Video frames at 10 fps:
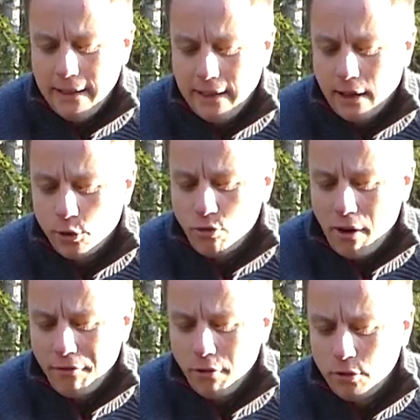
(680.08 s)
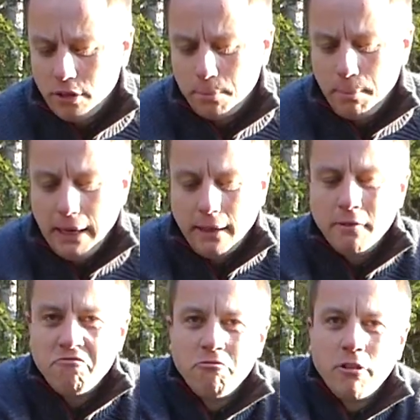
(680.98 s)
that goes right through to this big
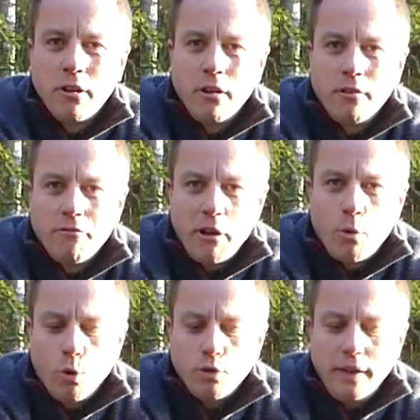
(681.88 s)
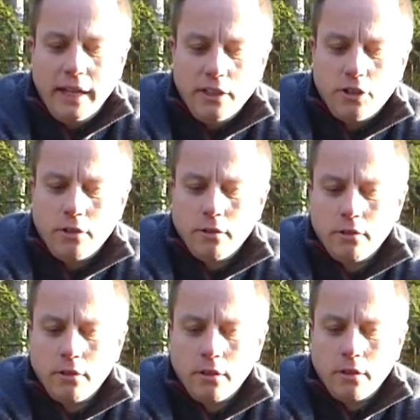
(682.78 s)
3/4 of an inch
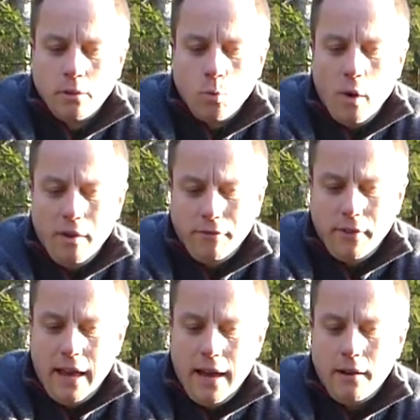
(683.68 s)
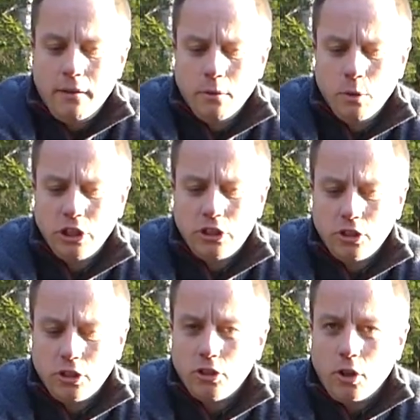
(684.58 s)
width there, which is just
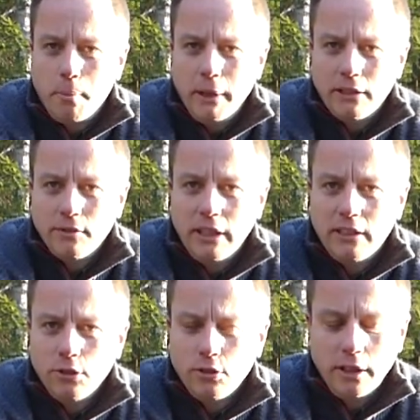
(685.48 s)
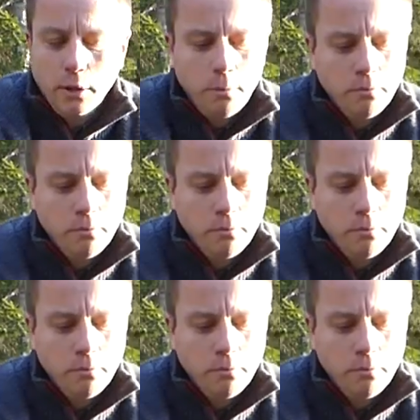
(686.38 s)
a solid piece of D2 steel,